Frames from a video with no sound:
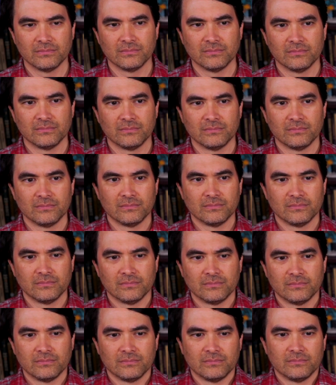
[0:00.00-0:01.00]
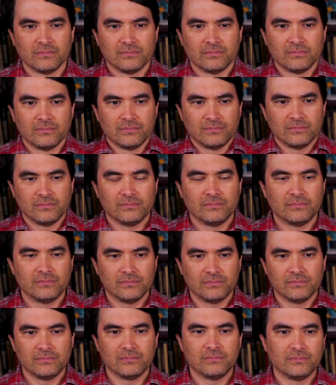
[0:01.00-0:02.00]

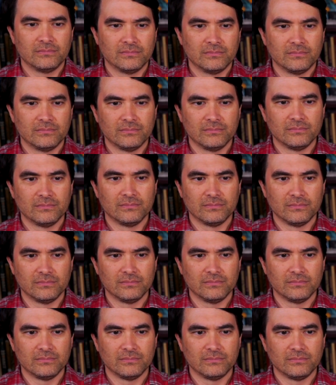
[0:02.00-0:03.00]
[no speech]